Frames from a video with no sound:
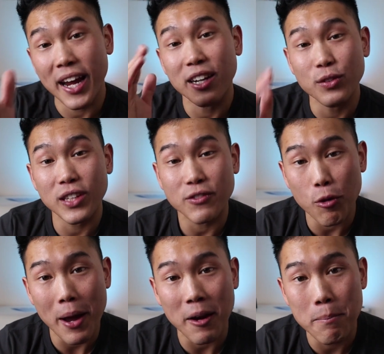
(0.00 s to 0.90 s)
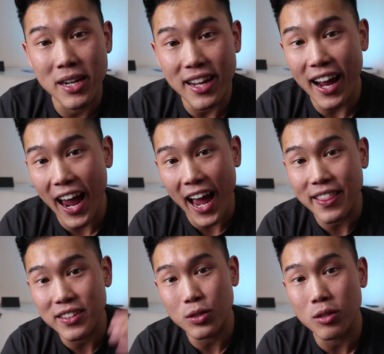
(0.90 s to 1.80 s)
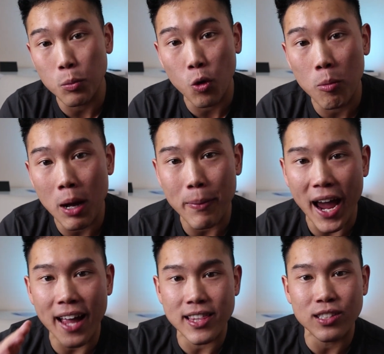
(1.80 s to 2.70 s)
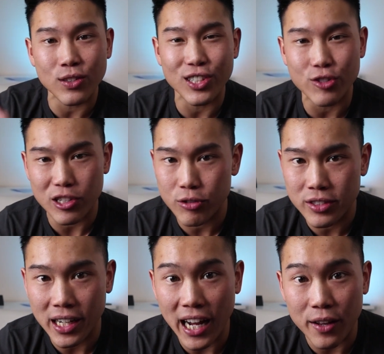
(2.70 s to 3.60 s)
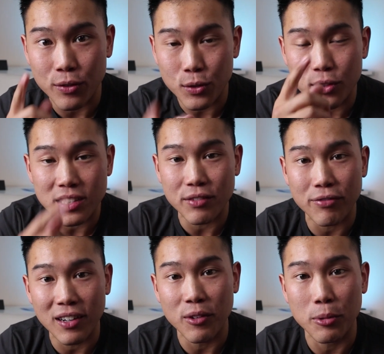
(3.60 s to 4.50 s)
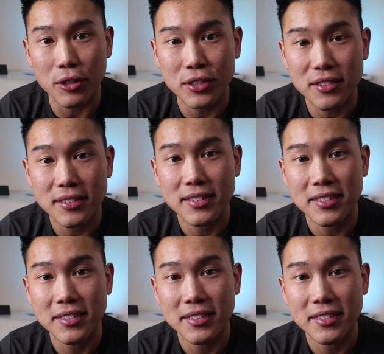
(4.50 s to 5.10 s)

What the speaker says: again, do this for about a minute, add this to the warm up, add this to the stretch routine, and do this in front of your boss.